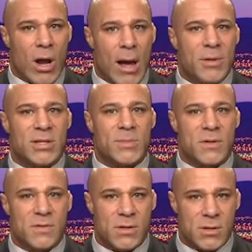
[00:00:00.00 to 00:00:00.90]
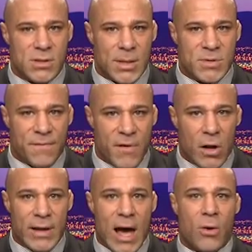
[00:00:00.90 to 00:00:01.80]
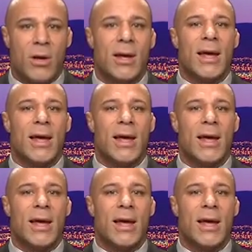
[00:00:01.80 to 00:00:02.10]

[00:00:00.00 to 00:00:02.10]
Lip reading: OKAMI seems to fall down